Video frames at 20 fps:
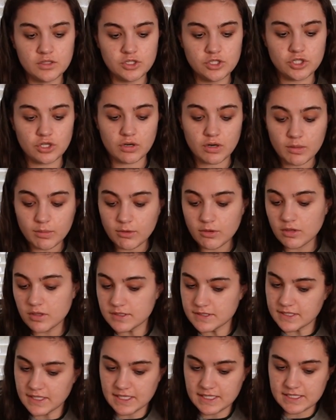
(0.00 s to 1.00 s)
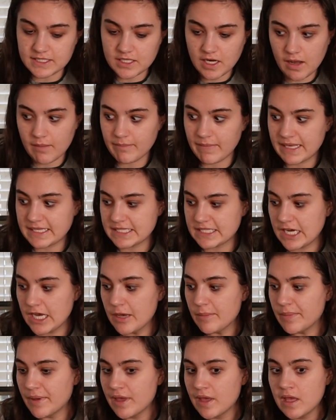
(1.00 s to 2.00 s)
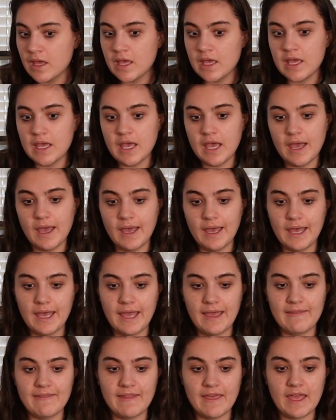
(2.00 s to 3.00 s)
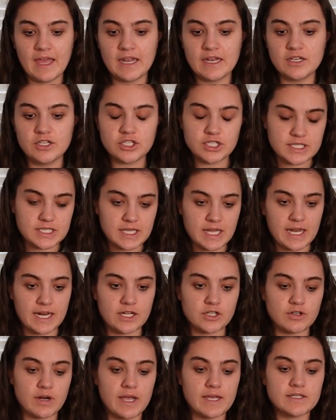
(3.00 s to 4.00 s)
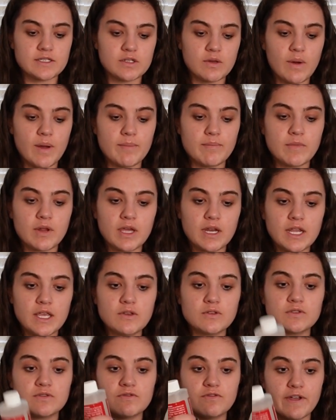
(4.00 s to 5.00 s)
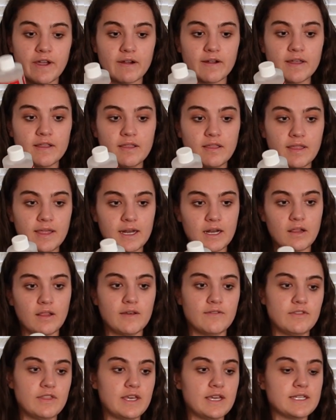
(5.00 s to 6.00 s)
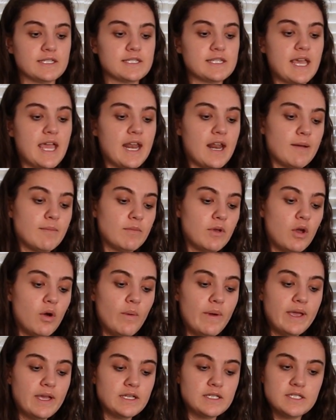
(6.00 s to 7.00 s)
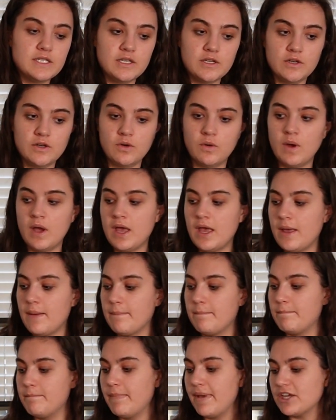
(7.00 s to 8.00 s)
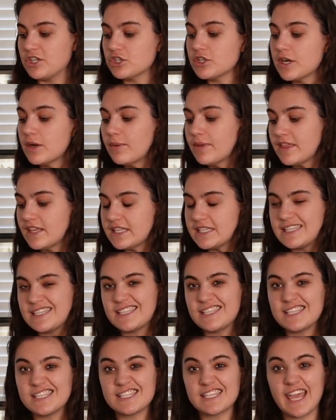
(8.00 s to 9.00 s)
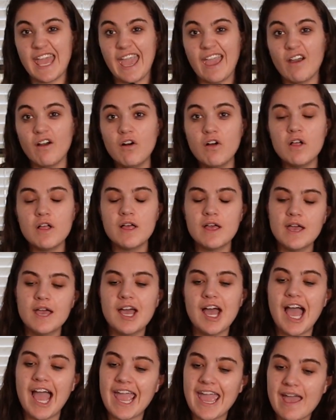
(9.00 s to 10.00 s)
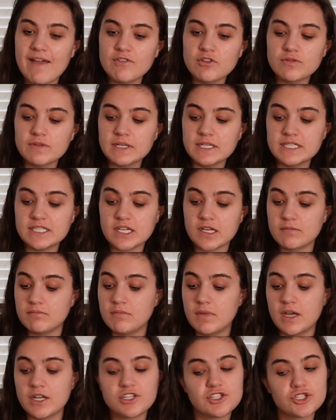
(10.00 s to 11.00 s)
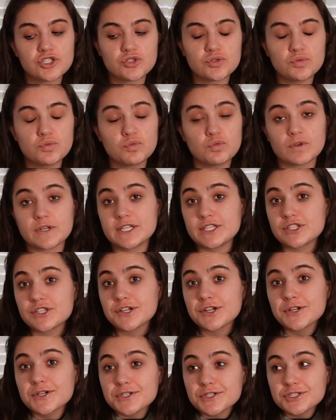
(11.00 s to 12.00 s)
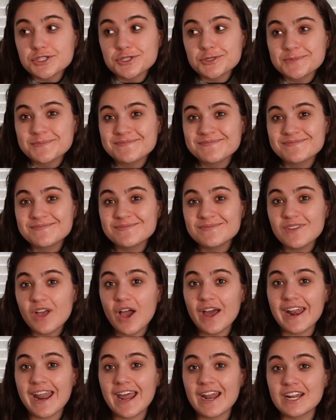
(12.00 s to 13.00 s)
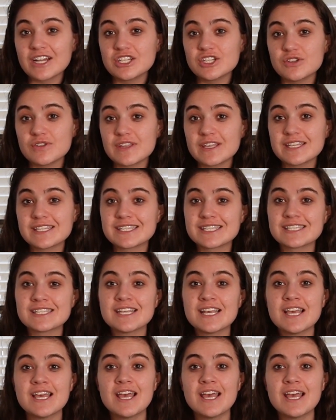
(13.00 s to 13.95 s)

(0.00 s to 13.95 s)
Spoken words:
durable, so that it's not messed up, and then just let it dry. So I'm going to use very little of this, and I'm going to measure it with a scale. I haven't really done much research on how to do this